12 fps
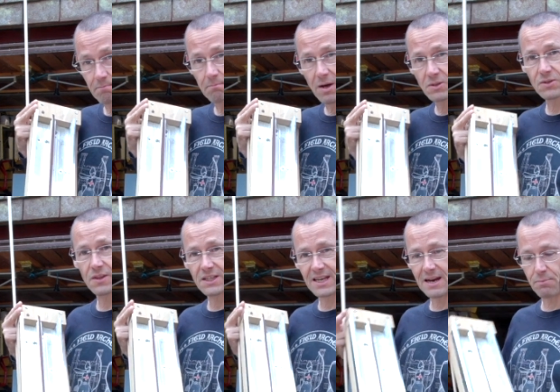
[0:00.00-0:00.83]
Most of
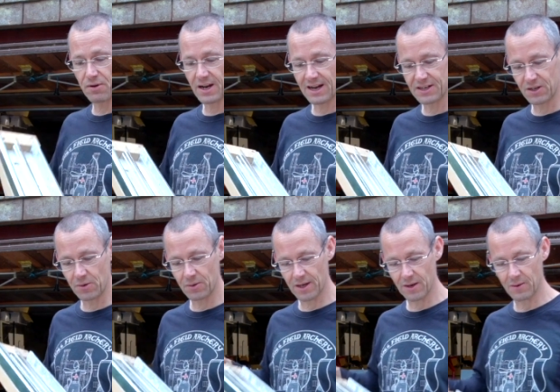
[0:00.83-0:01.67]
the tapering I
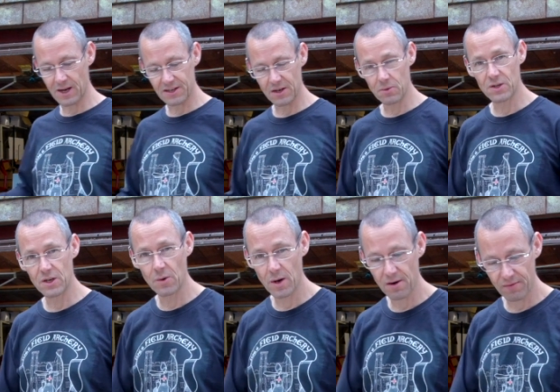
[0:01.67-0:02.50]
do though, I don't
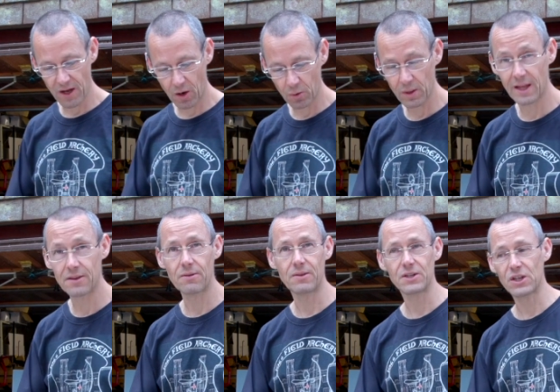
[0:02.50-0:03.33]
do over the whole
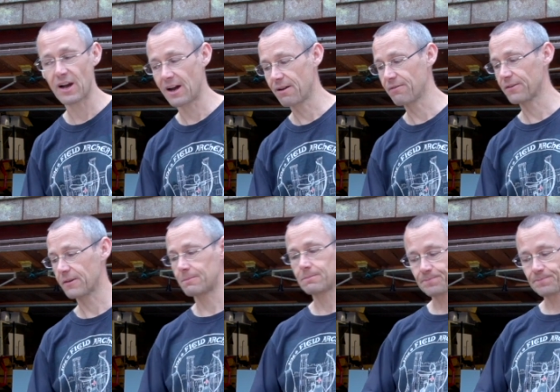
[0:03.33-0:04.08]
length of the shaft.